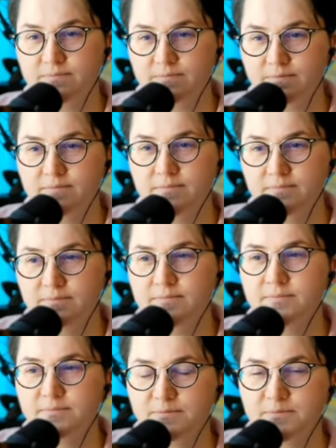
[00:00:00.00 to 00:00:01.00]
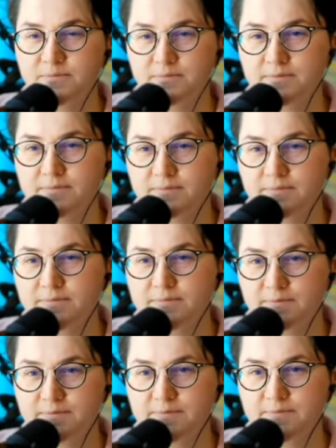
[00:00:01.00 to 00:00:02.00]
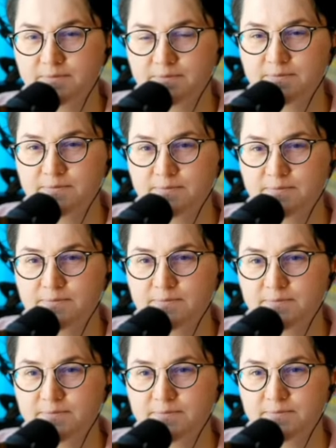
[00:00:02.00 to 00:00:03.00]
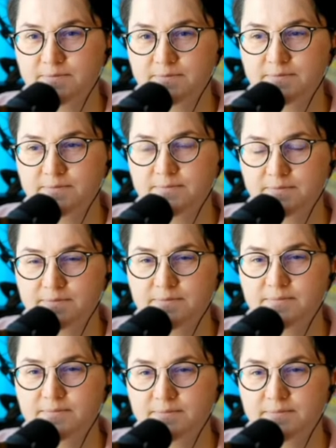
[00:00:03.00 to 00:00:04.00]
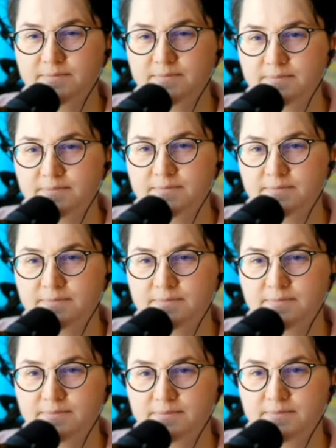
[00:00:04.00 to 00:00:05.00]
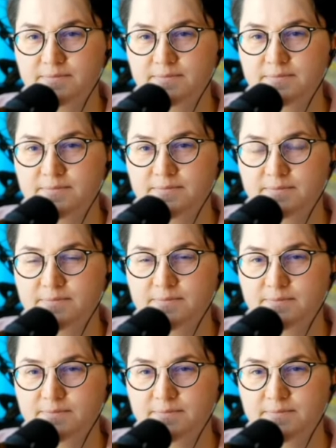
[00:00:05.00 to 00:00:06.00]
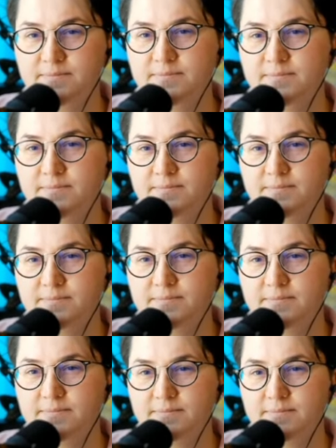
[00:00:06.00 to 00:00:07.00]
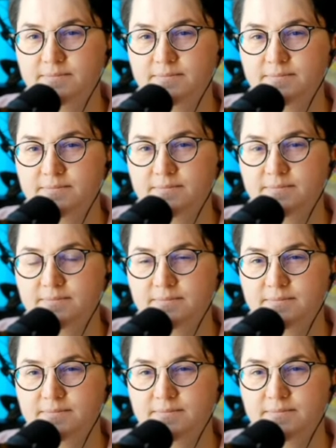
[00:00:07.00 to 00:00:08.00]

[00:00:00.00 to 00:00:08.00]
The person shown says nothing.